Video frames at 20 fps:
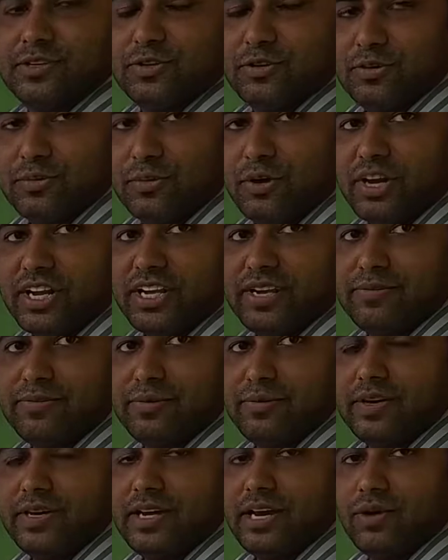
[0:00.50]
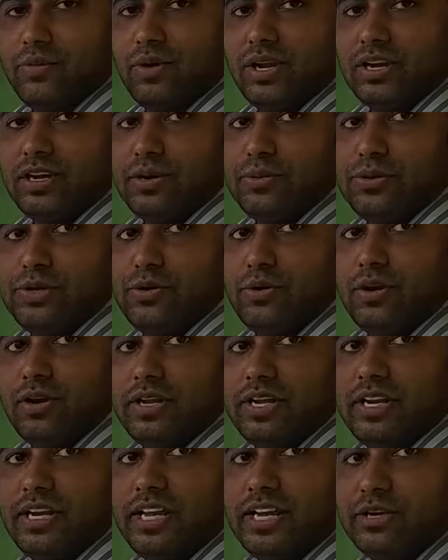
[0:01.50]
Good morning everyone. I welcome you all
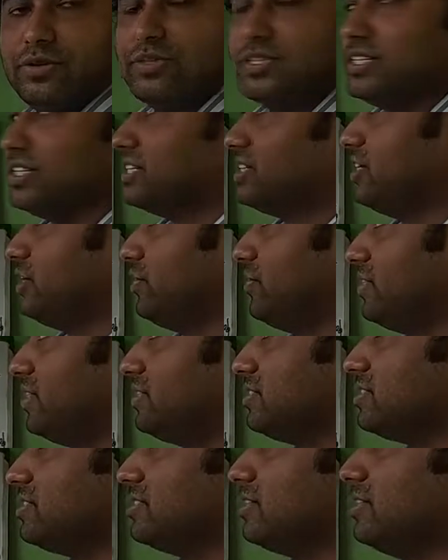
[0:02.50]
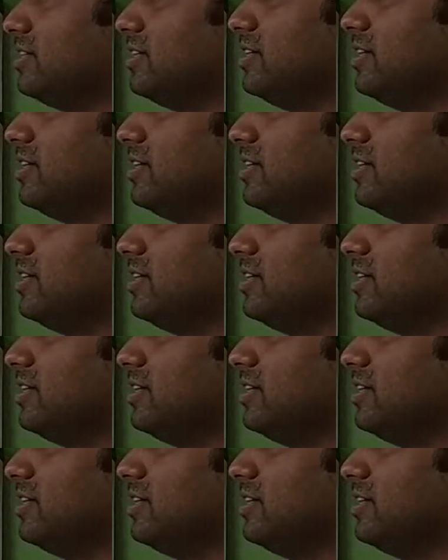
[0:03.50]
in linguistic theories.